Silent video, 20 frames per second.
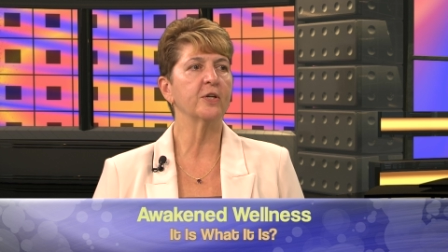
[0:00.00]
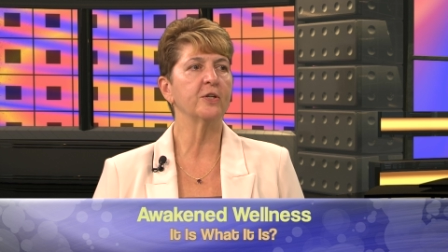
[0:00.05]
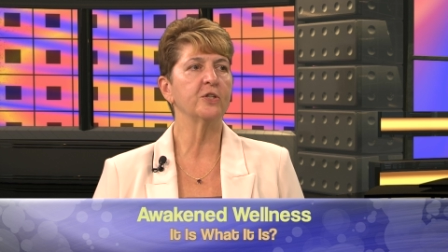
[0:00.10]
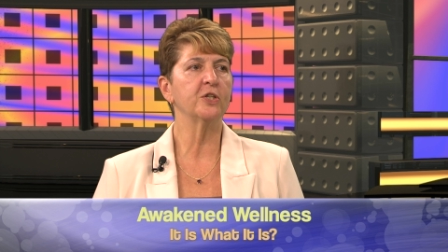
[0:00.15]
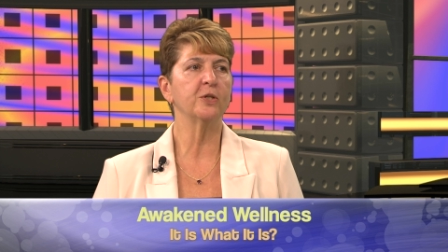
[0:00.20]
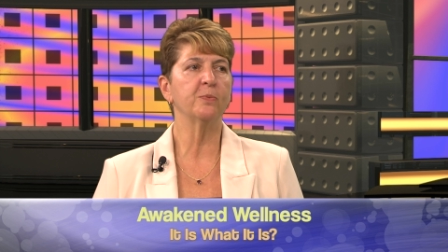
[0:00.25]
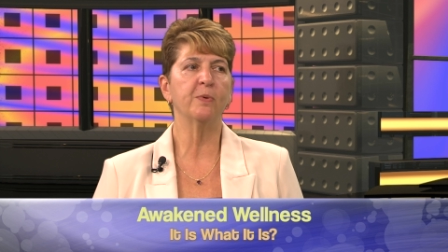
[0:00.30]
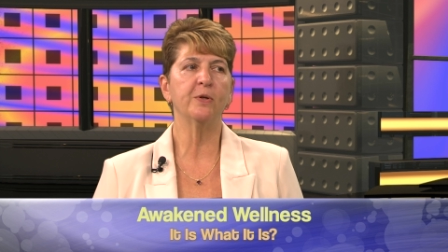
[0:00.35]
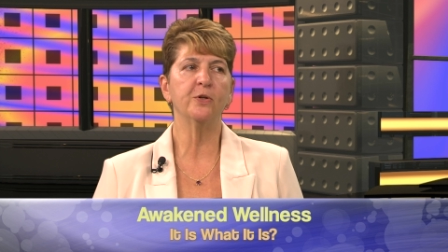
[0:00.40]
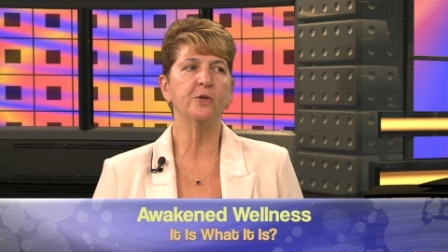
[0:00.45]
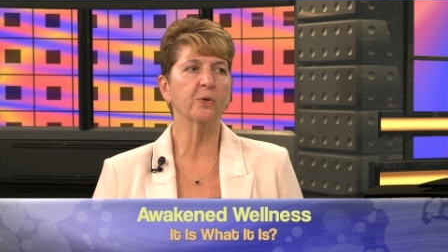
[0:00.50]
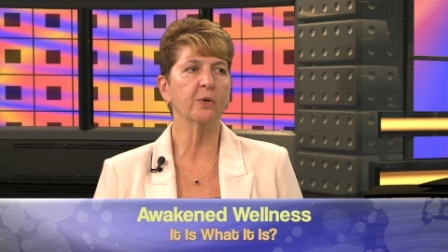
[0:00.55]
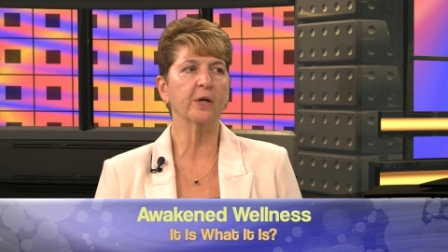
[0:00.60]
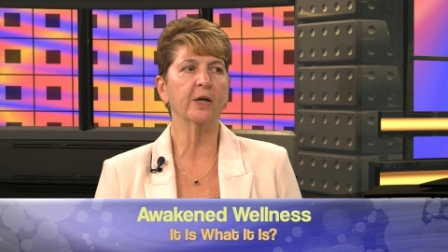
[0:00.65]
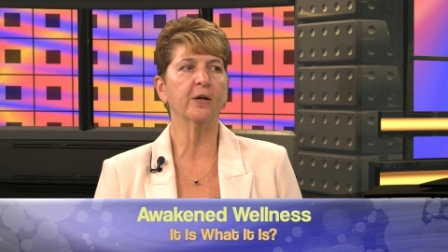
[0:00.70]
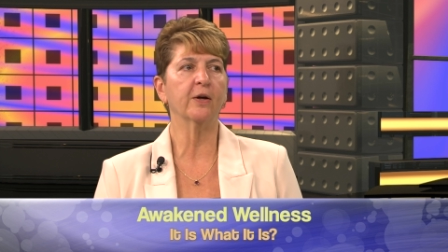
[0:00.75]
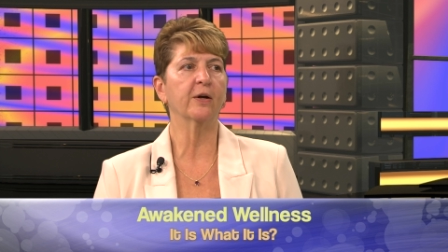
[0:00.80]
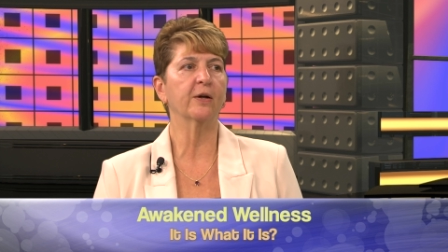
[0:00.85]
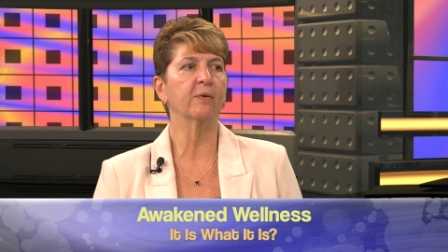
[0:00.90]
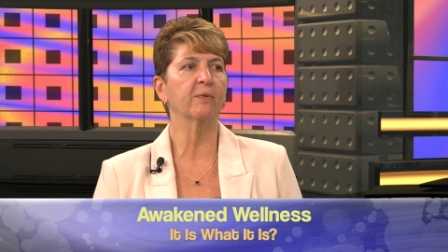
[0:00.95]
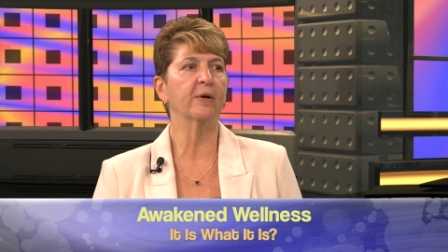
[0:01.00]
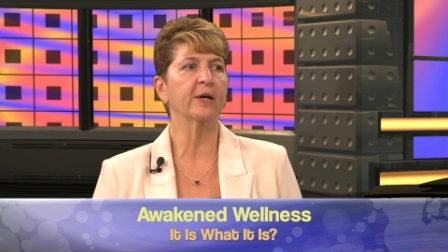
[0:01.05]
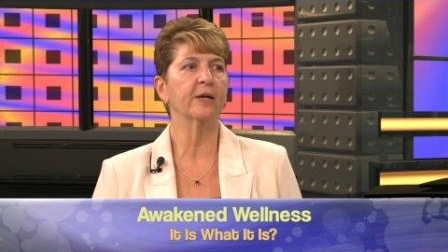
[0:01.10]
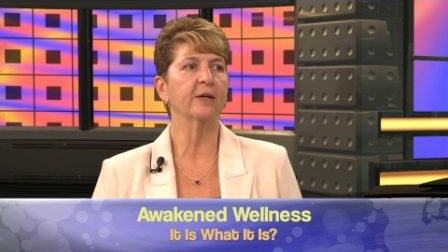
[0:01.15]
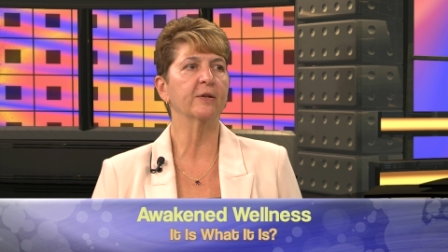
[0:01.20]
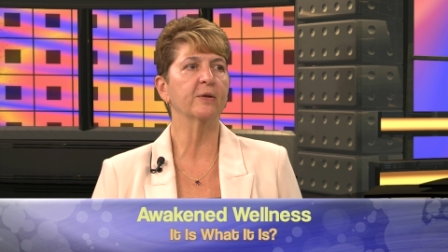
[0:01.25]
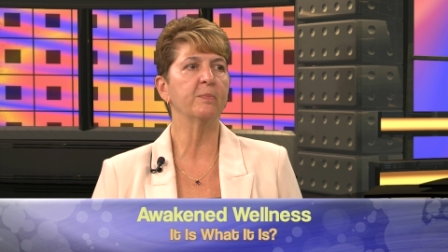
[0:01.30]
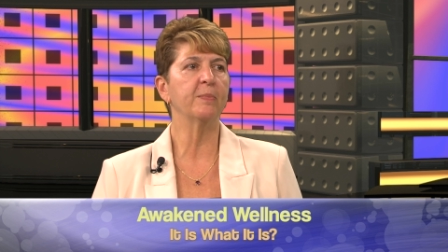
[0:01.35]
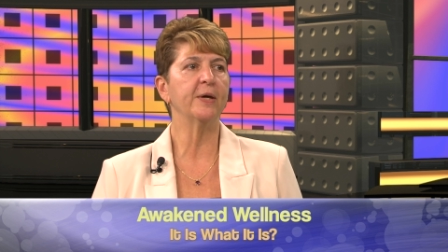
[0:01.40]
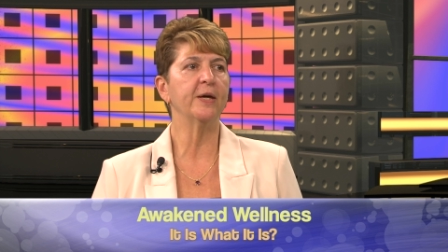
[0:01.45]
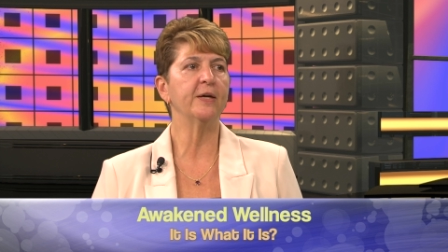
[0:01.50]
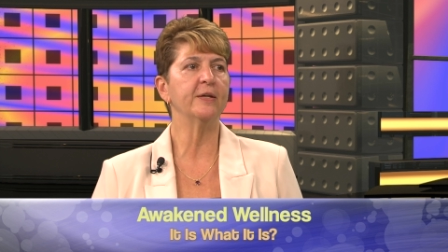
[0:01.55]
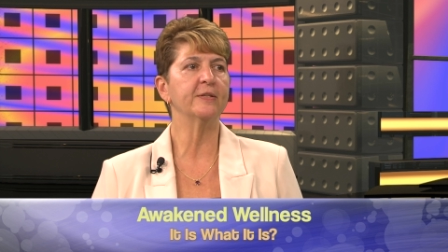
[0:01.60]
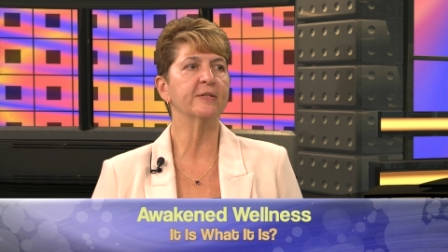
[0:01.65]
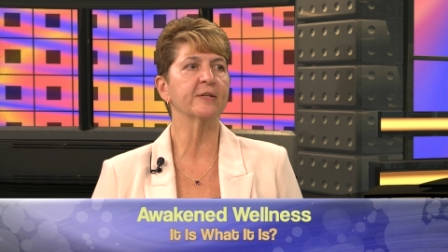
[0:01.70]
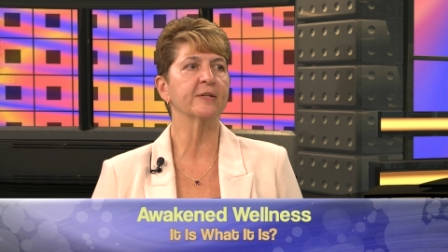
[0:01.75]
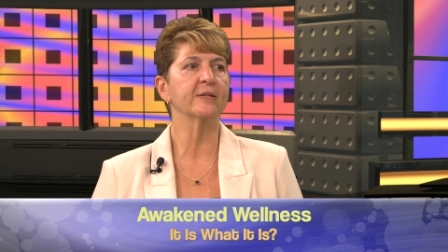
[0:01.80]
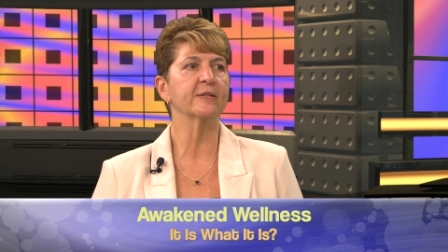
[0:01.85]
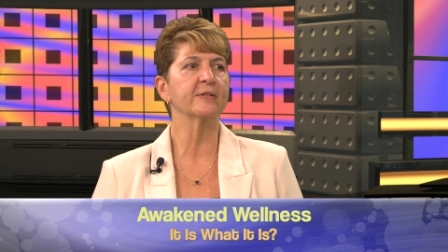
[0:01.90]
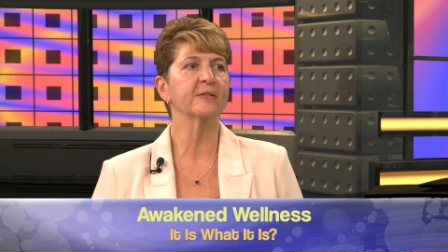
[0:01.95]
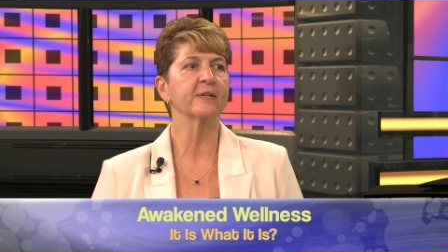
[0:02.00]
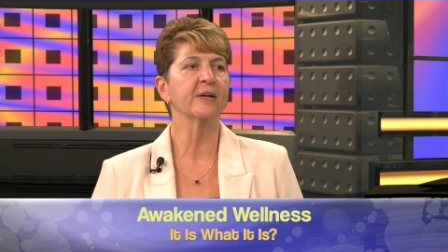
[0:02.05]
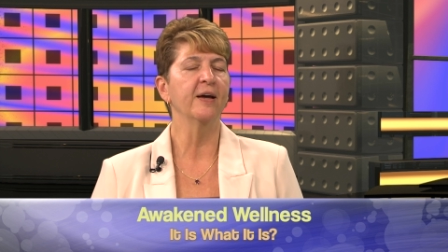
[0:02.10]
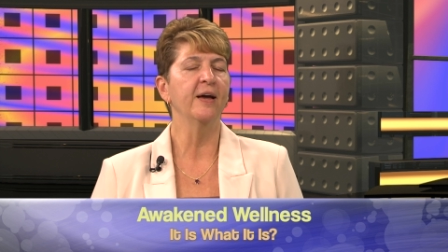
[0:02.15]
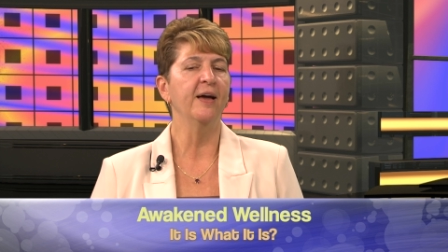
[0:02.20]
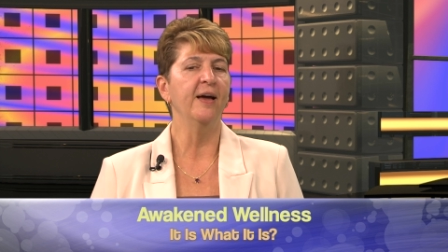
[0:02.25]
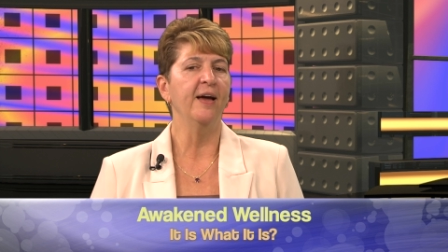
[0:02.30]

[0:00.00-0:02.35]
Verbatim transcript: And she's been doing it on a regular basis.